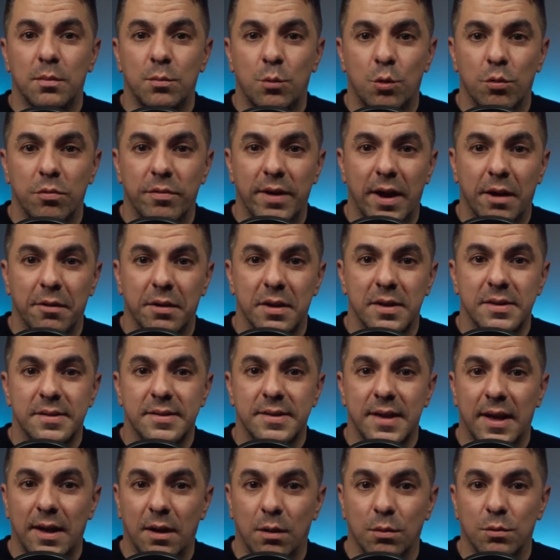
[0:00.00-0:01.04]
more rounded
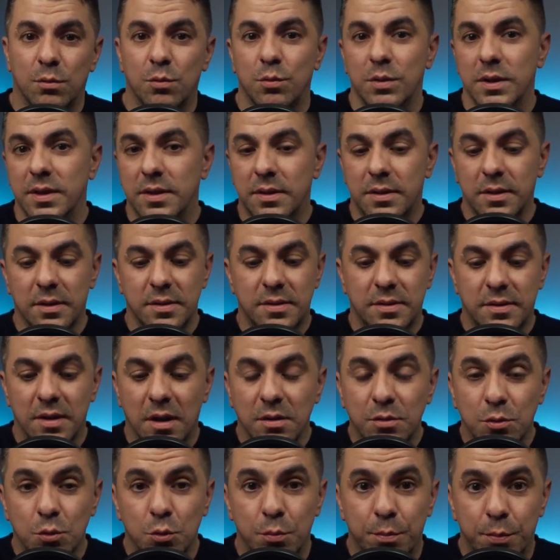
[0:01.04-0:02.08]
sound with
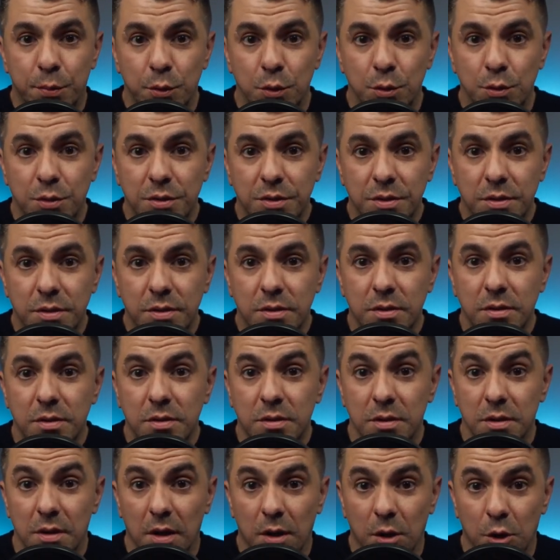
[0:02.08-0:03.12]
subtle boosts
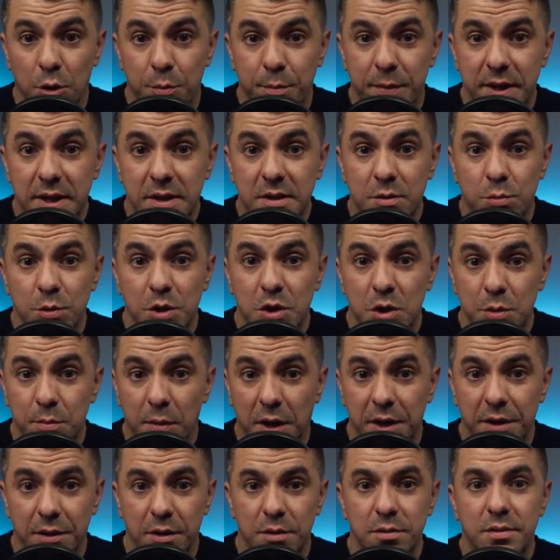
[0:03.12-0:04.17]
to the low mids, which you
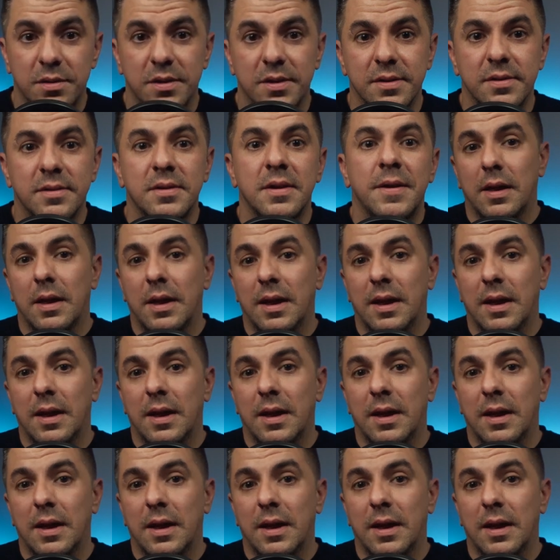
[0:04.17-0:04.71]
might notice,